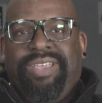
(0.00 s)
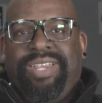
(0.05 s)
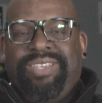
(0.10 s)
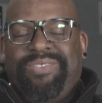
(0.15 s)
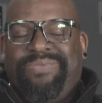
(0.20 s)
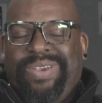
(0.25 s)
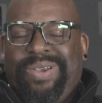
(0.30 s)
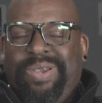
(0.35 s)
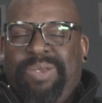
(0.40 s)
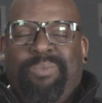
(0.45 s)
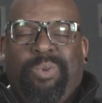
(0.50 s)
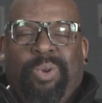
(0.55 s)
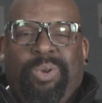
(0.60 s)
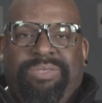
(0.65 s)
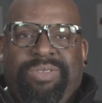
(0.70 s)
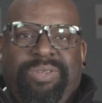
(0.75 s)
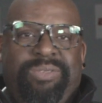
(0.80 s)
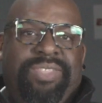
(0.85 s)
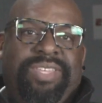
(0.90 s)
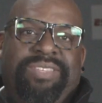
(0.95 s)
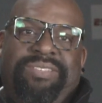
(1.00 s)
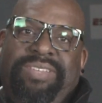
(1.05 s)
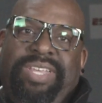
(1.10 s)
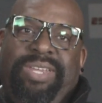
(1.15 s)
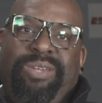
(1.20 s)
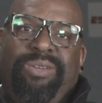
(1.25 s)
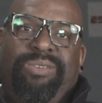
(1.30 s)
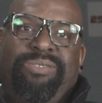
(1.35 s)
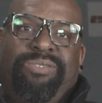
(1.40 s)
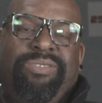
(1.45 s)
and it's very important that
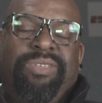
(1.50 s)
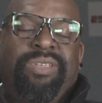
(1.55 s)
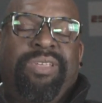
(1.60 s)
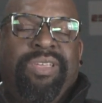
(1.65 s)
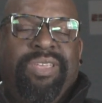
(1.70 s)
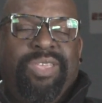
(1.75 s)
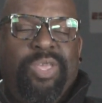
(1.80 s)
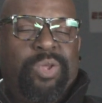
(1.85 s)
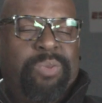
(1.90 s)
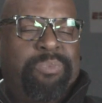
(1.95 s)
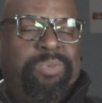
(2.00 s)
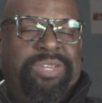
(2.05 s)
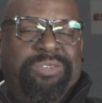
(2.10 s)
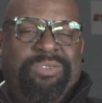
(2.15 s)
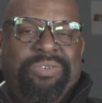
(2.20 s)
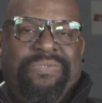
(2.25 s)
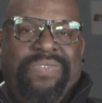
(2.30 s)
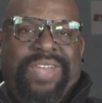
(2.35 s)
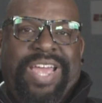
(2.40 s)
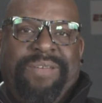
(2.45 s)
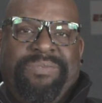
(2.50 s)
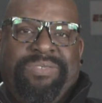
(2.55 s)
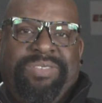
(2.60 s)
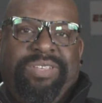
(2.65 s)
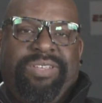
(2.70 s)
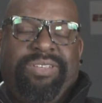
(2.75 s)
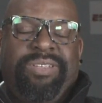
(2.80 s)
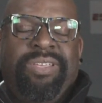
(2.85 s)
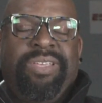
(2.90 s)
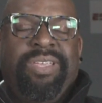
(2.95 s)
seniors, you complete your
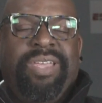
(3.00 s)
FAFSA,